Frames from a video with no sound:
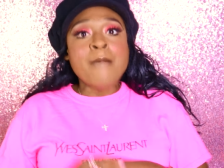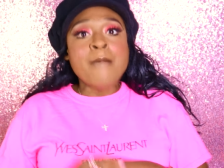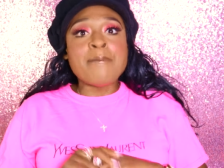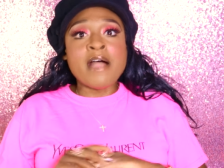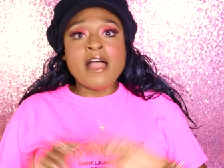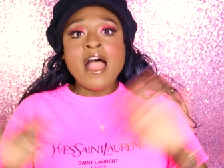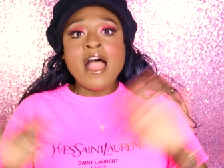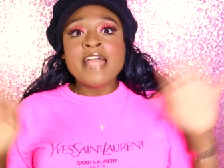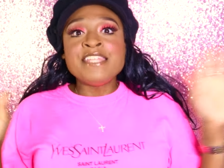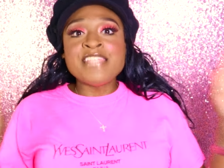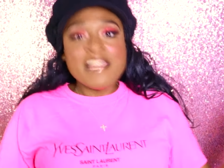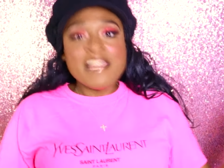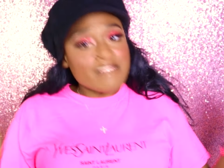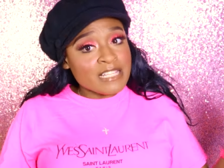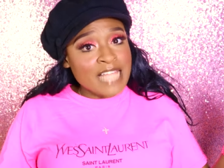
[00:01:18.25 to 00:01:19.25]
But
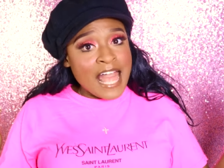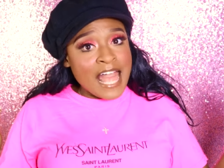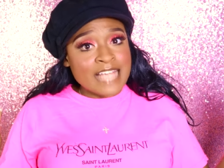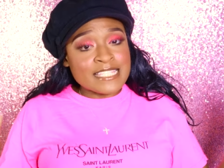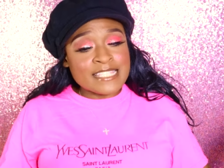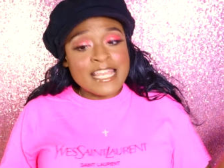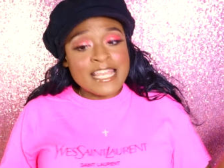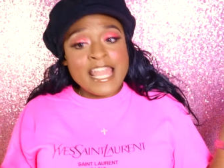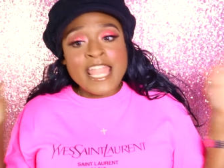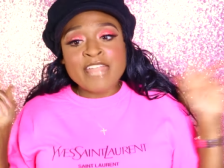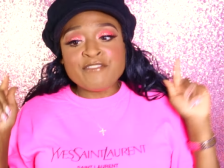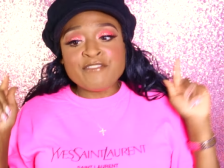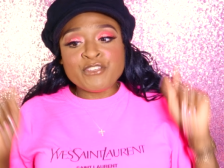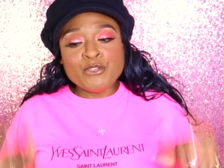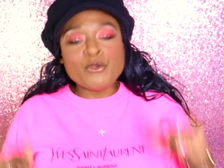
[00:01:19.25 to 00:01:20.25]
nevertheless,
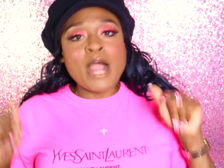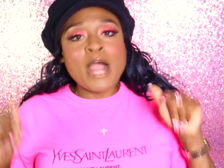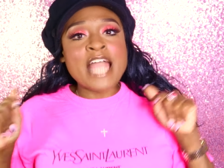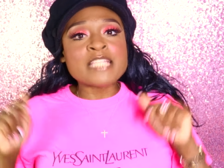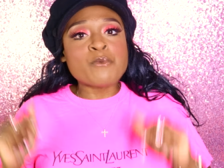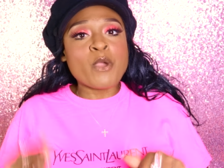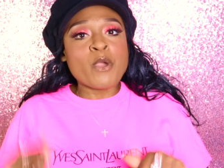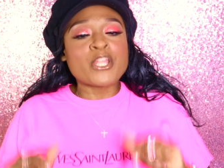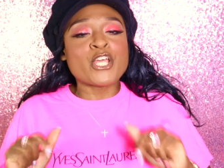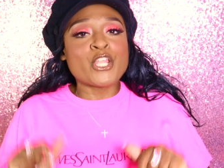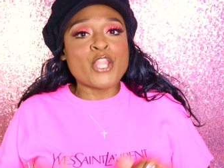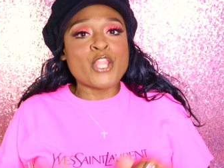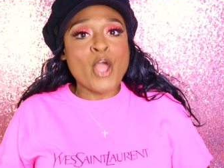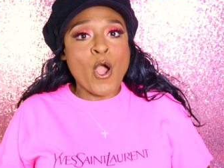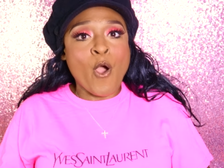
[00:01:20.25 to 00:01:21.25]
if you guys want to
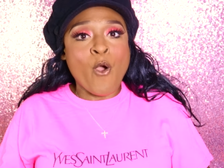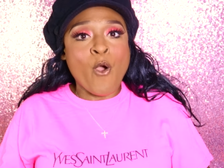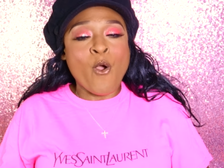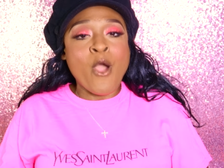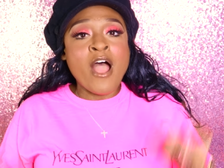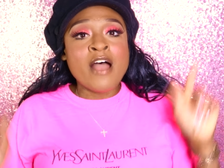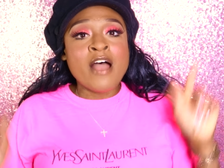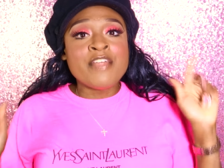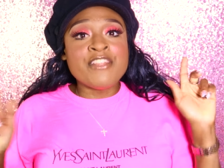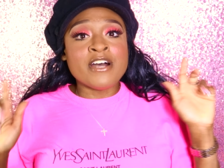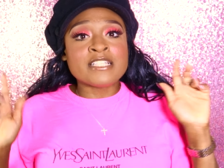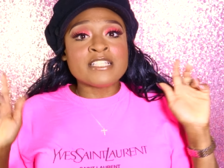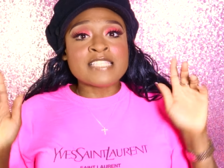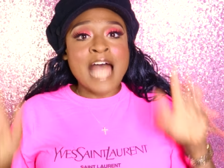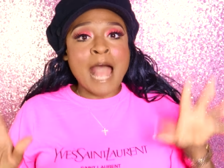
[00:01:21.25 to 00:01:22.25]
know
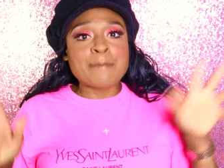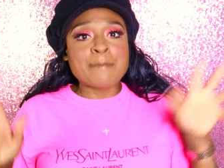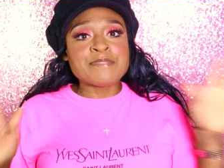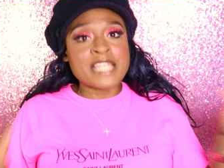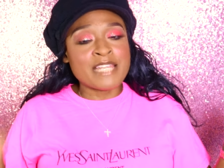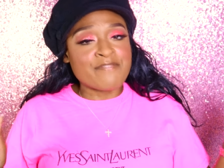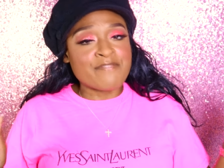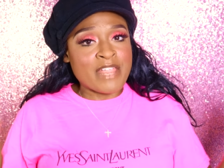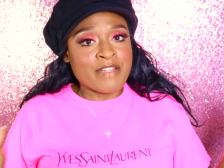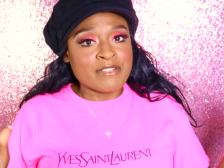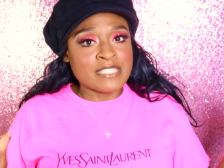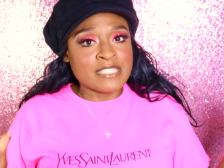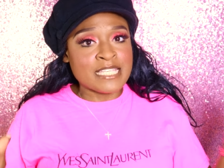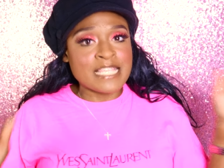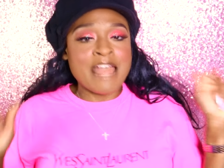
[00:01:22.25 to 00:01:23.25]
the top 10
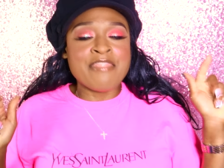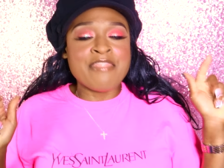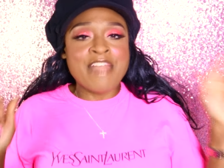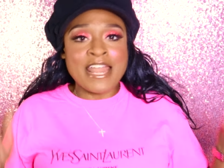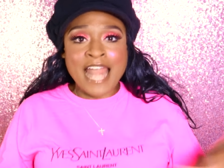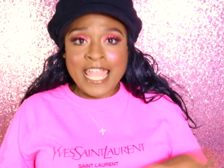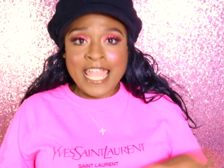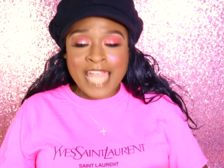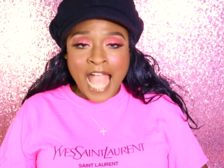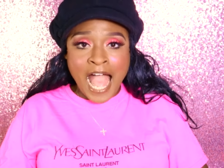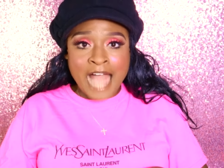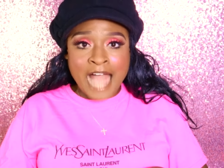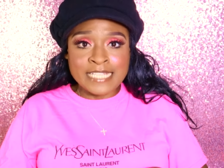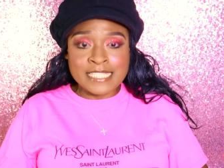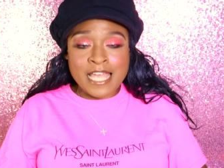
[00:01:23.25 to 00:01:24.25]
fragrances that I
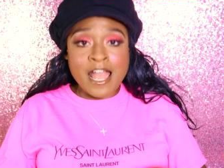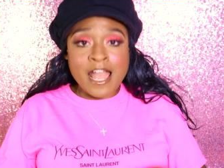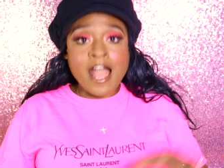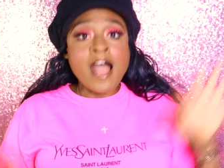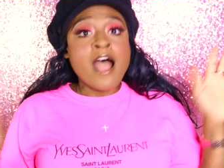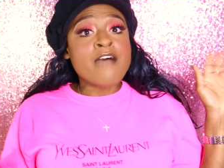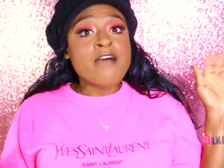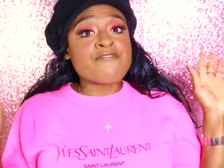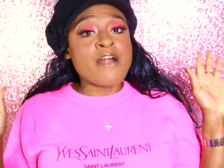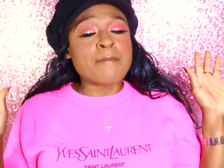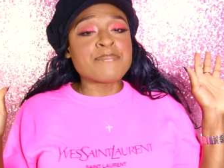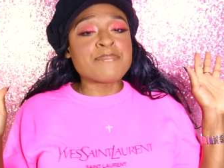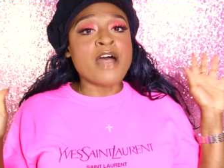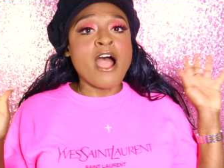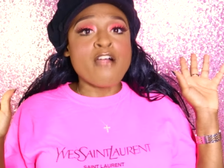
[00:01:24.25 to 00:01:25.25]
got,
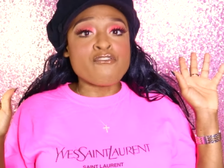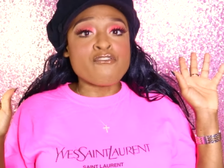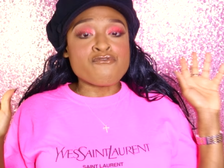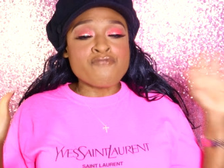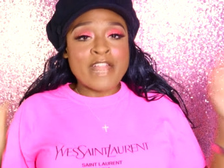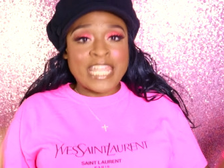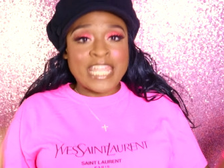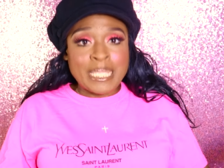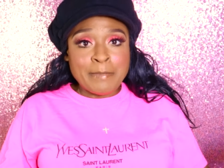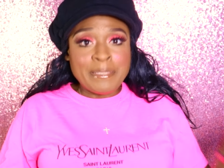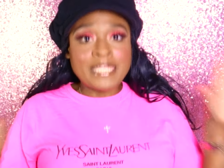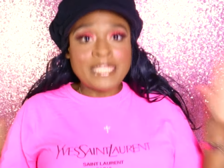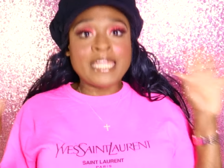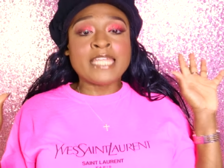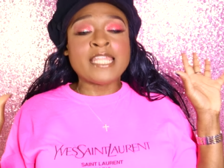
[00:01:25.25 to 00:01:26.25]
from the
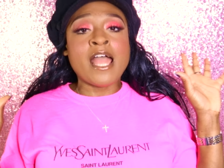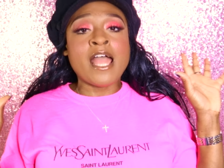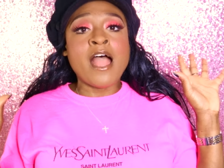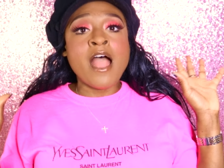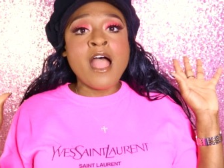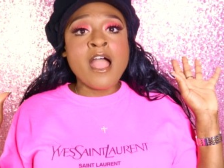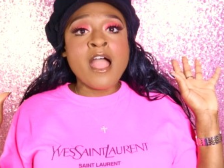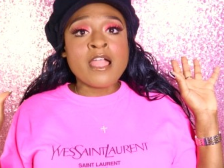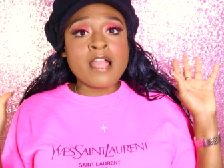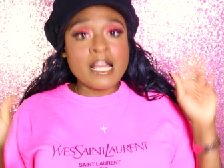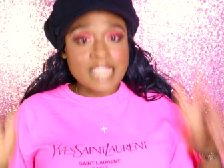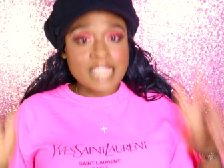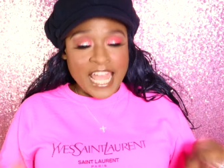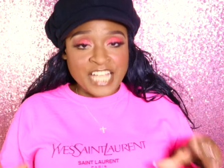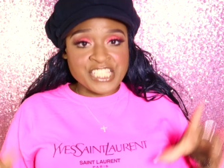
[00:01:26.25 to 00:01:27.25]
Arabian
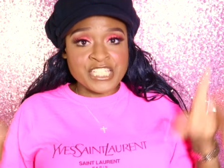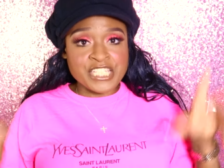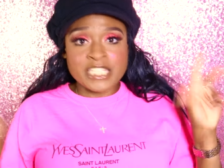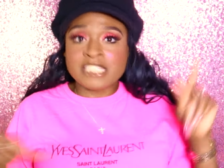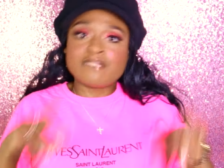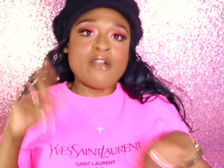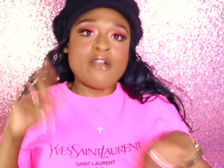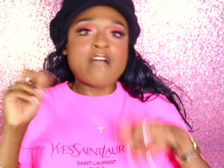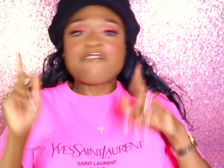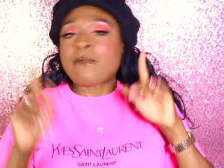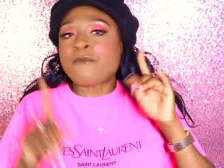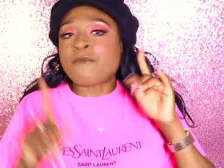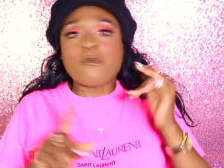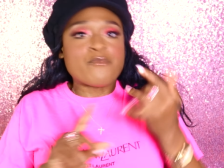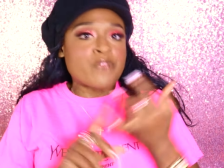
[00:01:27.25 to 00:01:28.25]
collections uh,
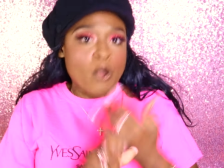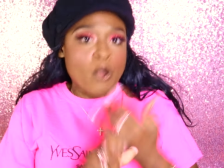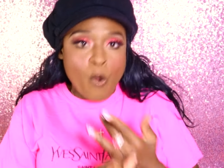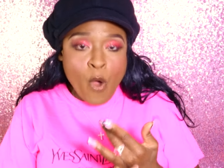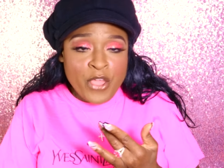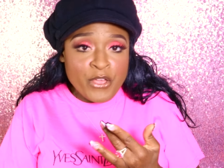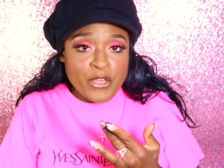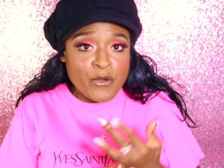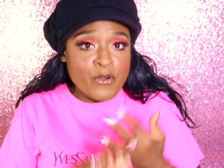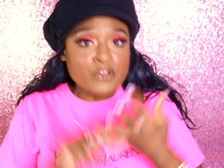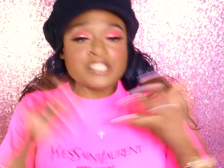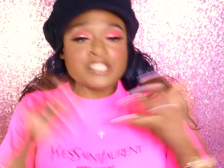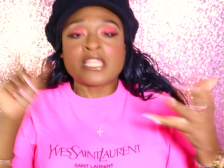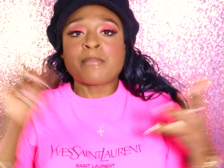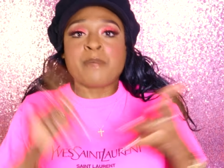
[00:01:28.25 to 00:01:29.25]
from the
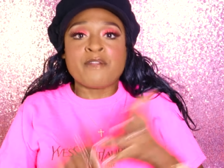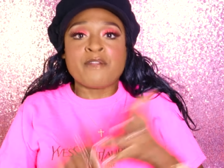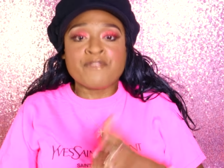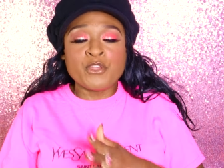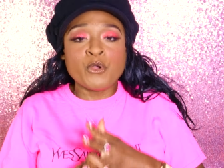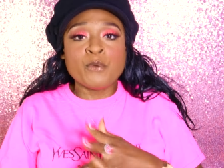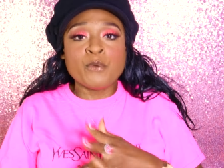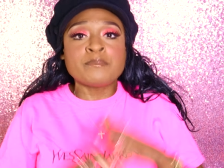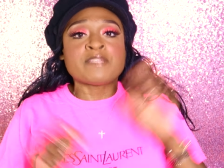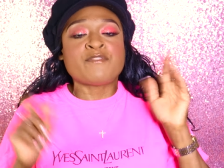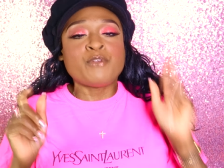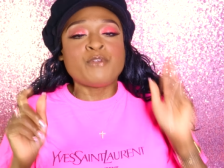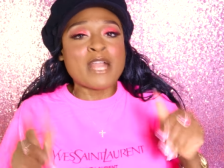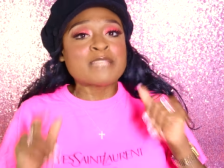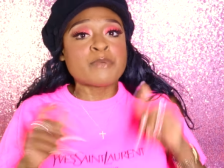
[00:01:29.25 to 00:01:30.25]
oils to the perfumes. If
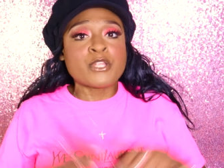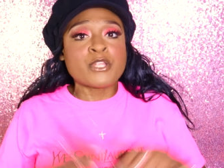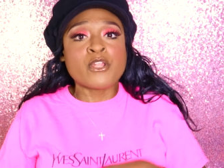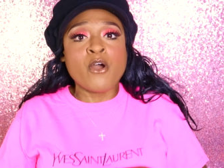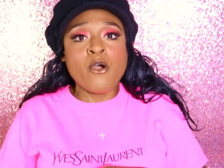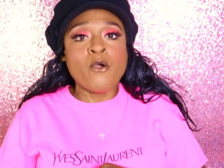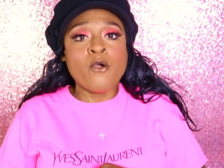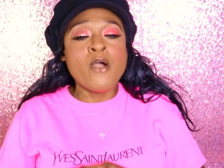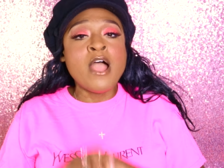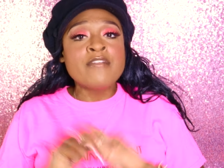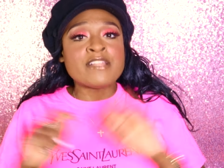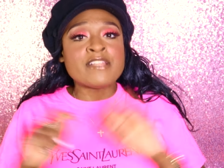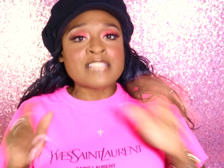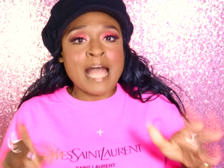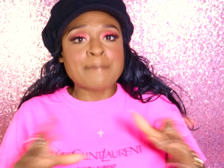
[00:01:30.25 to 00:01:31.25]
you guys want to know
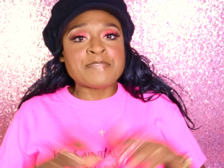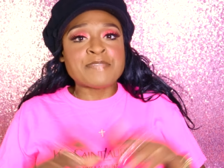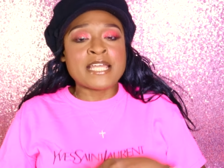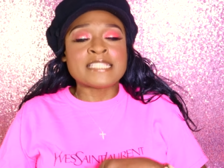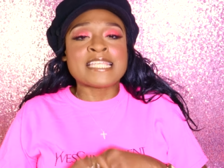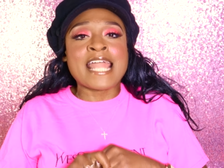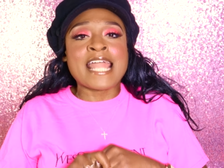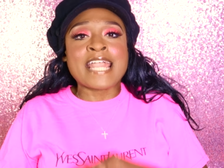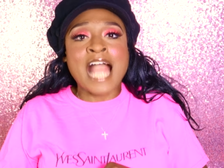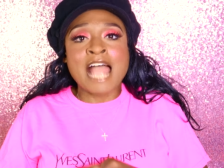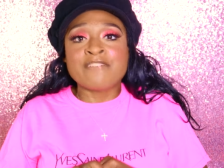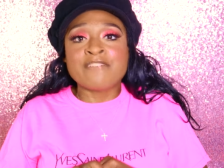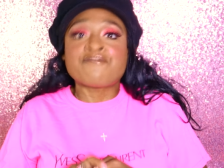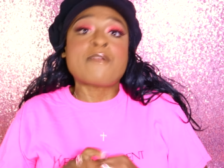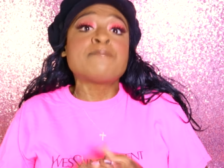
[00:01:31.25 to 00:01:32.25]
the top 10s that I
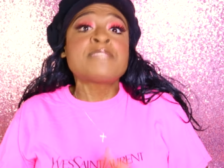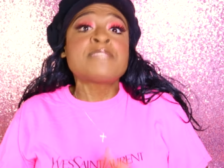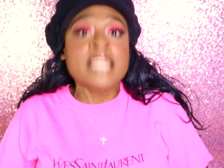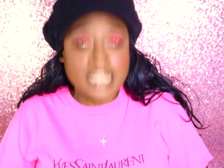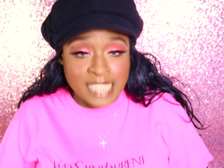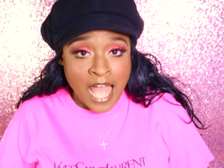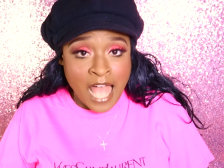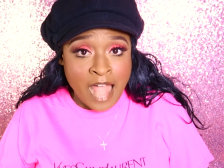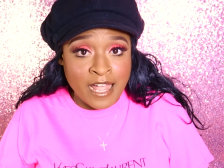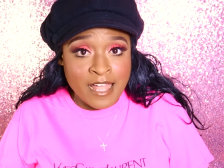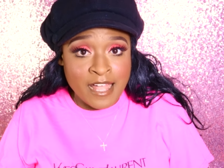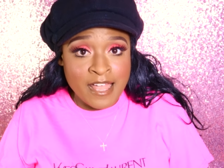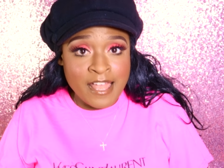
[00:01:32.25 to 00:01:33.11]
got from TikTok,